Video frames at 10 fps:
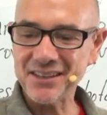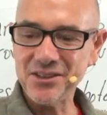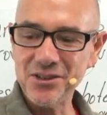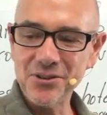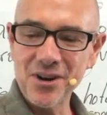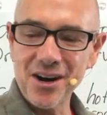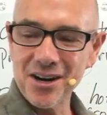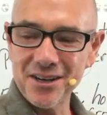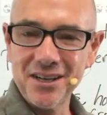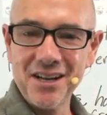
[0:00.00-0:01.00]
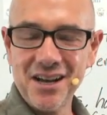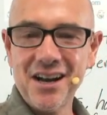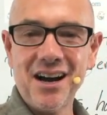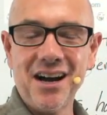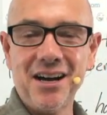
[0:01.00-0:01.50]
you are
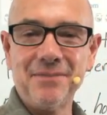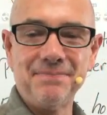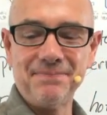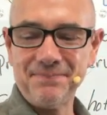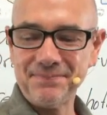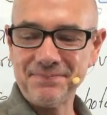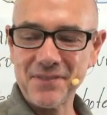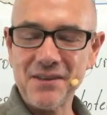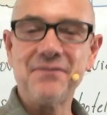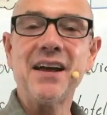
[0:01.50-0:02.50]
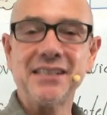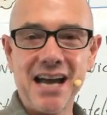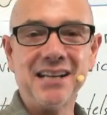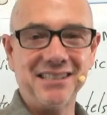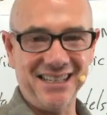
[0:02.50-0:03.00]
um,
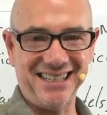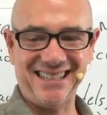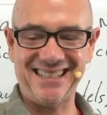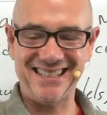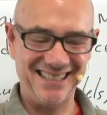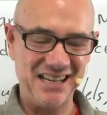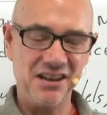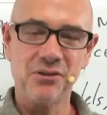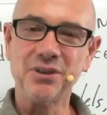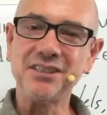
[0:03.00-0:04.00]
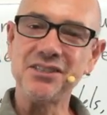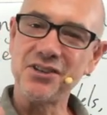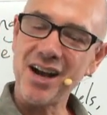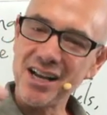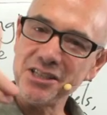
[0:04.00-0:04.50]
fantastic. What does
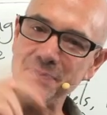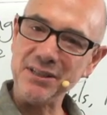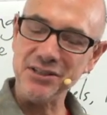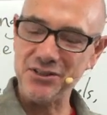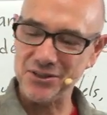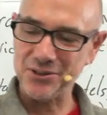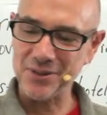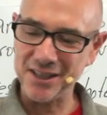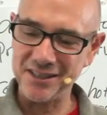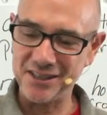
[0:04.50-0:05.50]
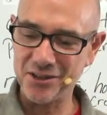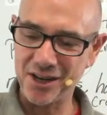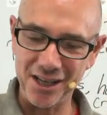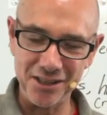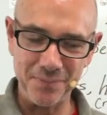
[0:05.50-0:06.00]
your husband do? What does your
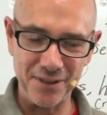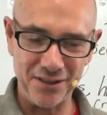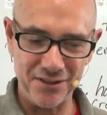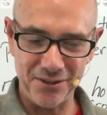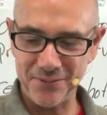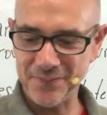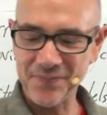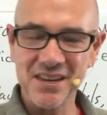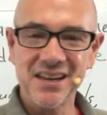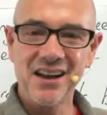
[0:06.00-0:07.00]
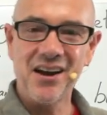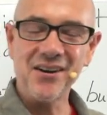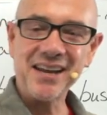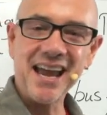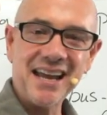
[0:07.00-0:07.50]
husband do?
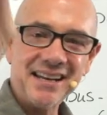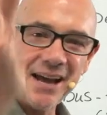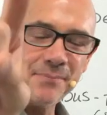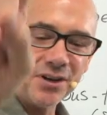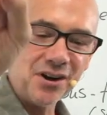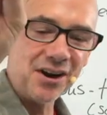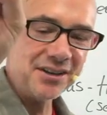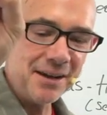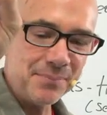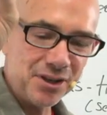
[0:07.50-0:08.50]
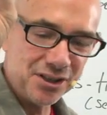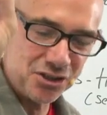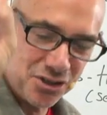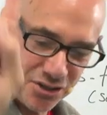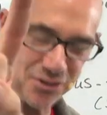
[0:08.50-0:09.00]
Okay, number card number
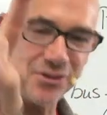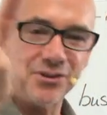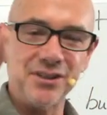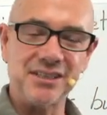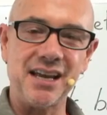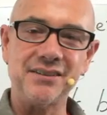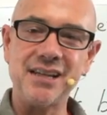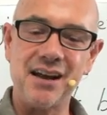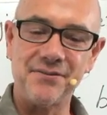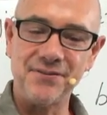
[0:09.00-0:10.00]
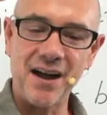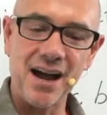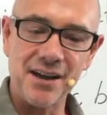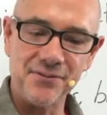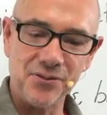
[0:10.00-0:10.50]
two. Let's count down.
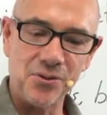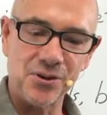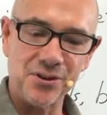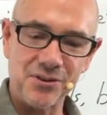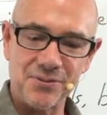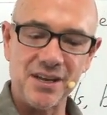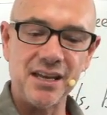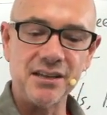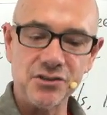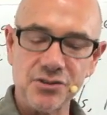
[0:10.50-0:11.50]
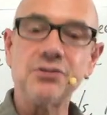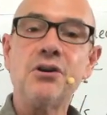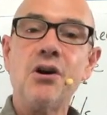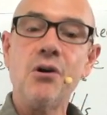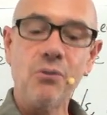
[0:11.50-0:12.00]
Five, four, three, two,
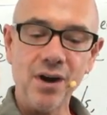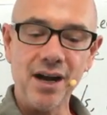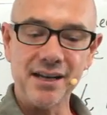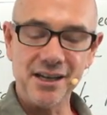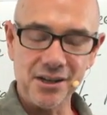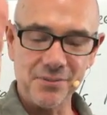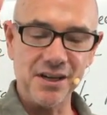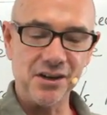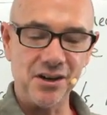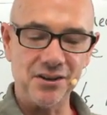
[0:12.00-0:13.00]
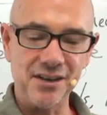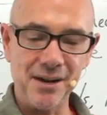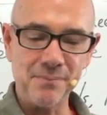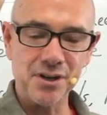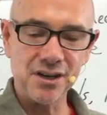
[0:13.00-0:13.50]
one. Here we go.
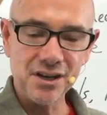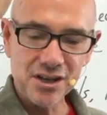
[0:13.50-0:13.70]
Number